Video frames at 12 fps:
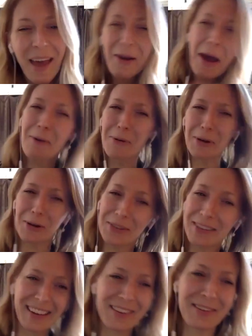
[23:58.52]
I wonder who's
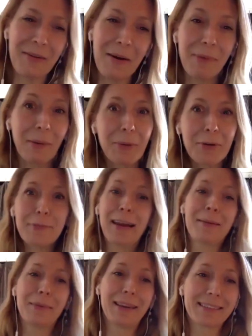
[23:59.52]
going to show up. I wonder if
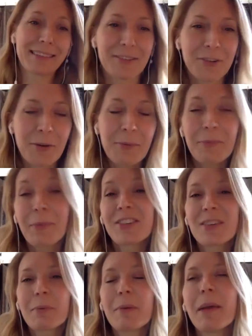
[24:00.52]
anybody's going to show up. It might
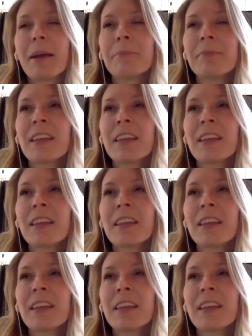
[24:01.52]
just be me.